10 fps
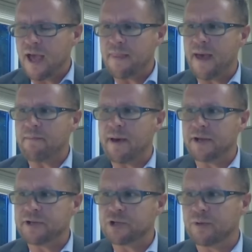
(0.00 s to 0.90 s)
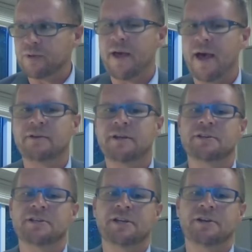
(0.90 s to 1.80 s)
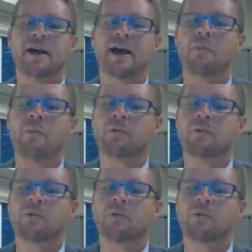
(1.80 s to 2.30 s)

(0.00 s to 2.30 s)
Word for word: and that mentor would then continue to help